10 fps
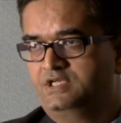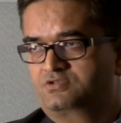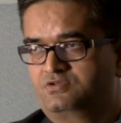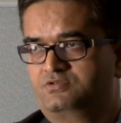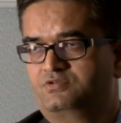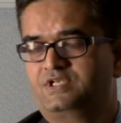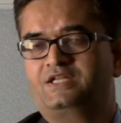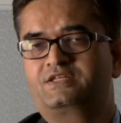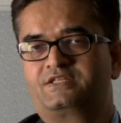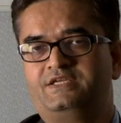So those
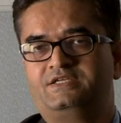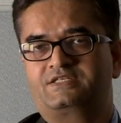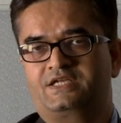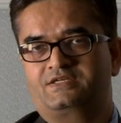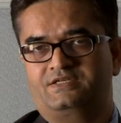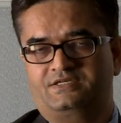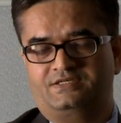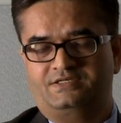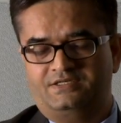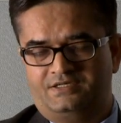are the things that
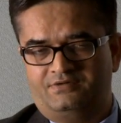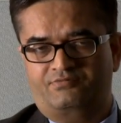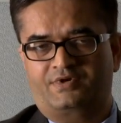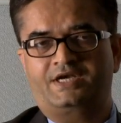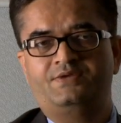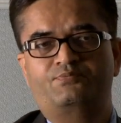very